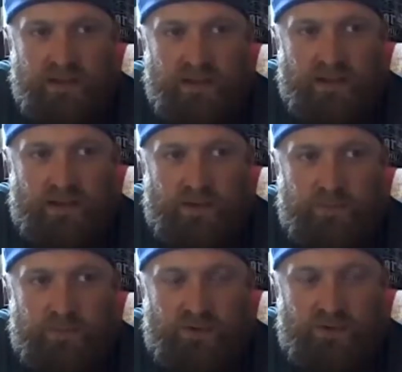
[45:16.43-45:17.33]

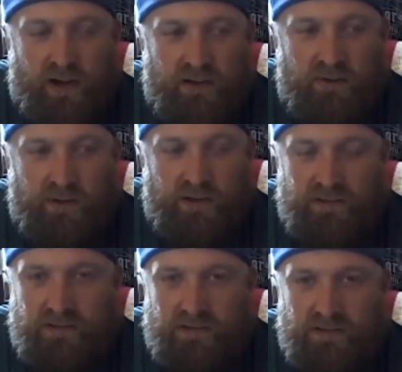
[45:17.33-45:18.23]
you're trying to run a
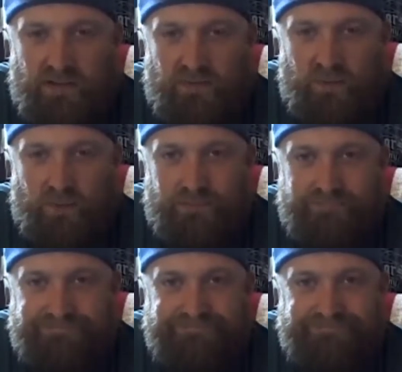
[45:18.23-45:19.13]
successful
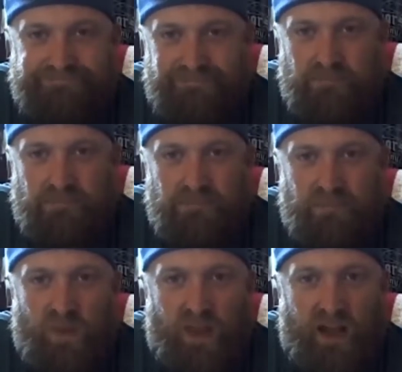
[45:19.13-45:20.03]

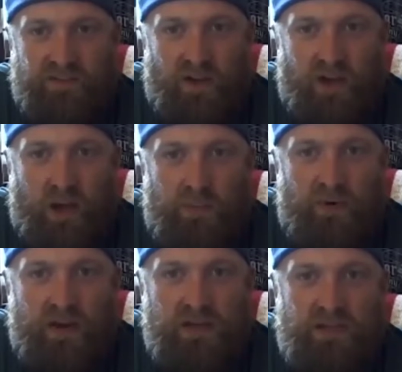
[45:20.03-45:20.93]
livestock
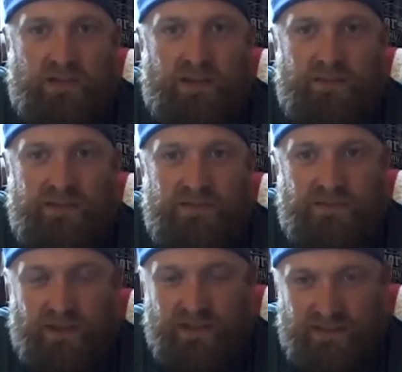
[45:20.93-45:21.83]
operation. That means
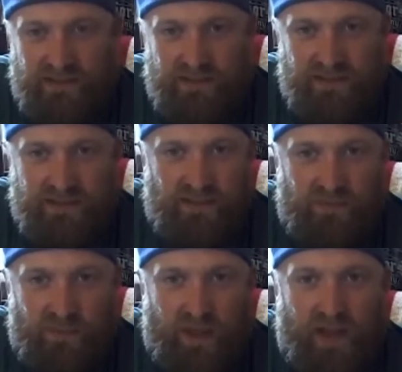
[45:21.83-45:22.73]
you're raising
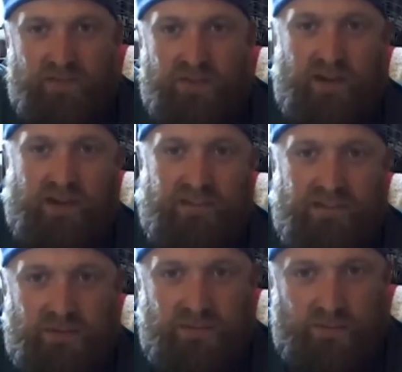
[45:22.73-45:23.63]
successful livestock
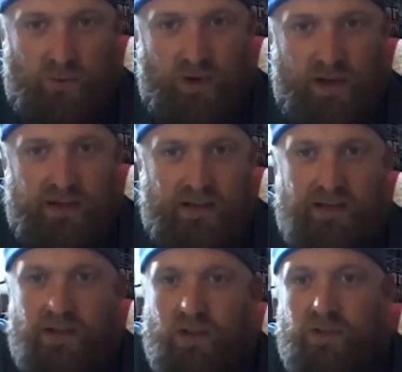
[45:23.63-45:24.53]
and you're creating
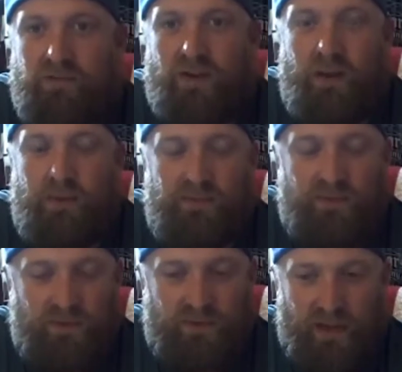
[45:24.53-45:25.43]
a healthy environment
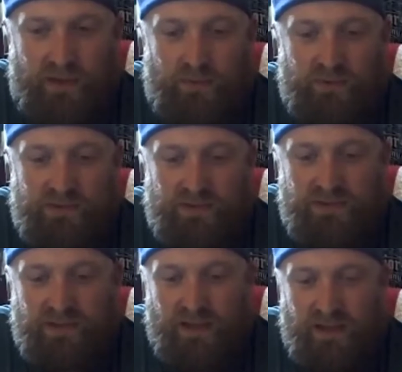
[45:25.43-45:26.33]
for those animals,
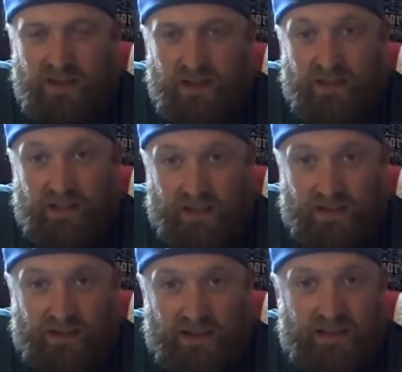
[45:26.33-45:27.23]
because at the end
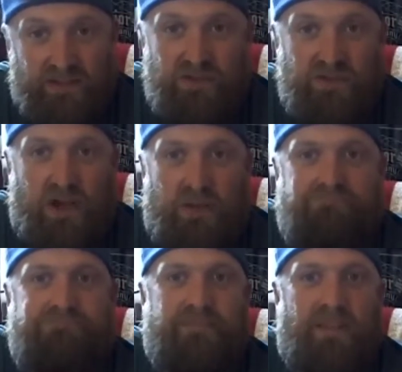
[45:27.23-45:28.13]
of the day, that's your
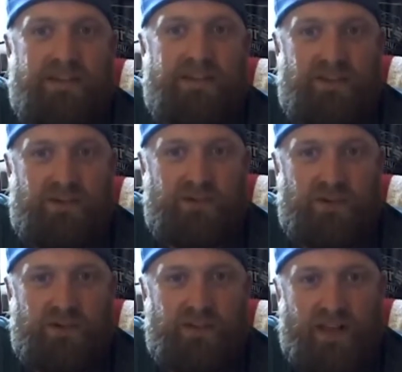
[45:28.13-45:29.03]
job. That, you know, if
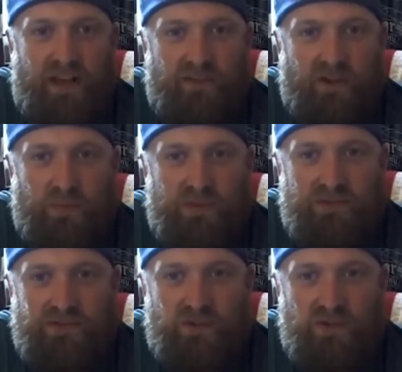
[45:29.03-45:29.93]
you're in the livestock
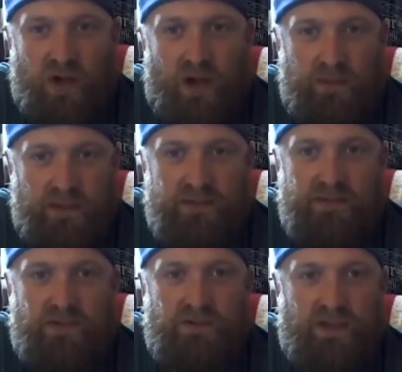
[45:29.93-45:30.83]
business, your job is
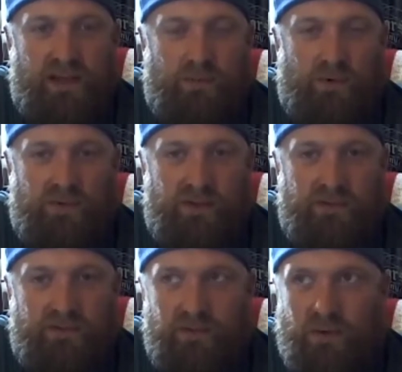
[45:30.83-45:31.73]
those animals. And
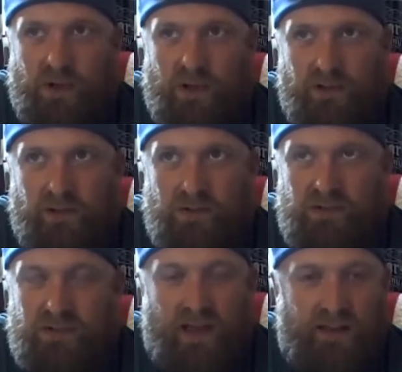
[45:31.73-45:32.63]
if you
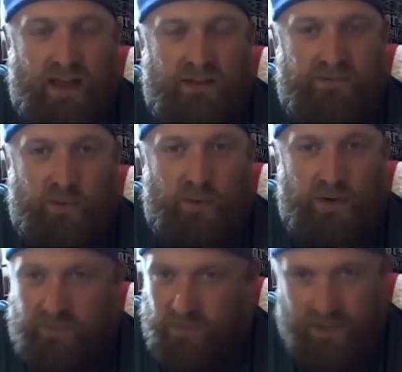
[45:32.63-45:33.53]
lose sight of that for
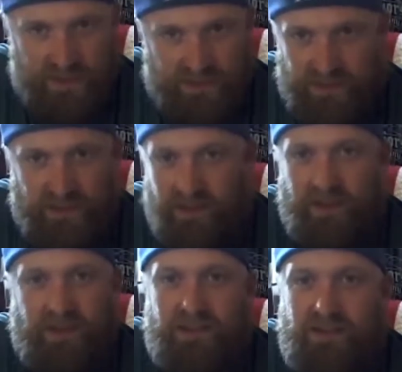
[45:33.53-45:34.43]
whatever reason,
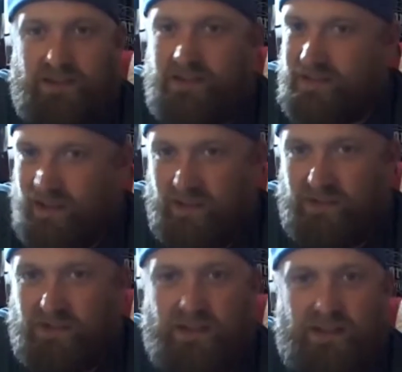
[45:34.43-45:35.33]
you need to
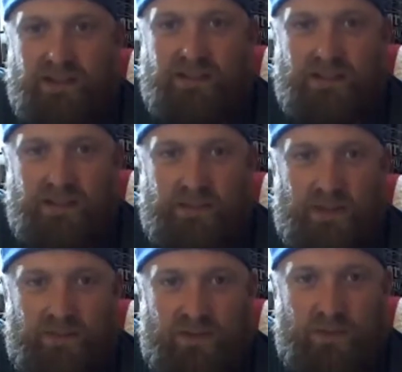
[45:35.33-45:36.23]
sell and
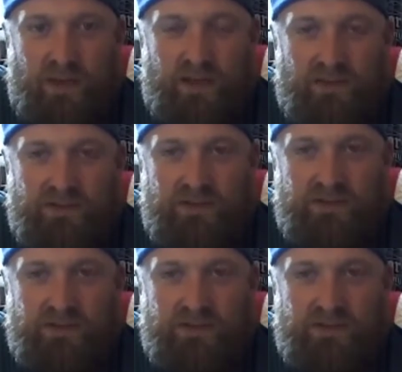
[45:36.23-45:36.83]
let somebody else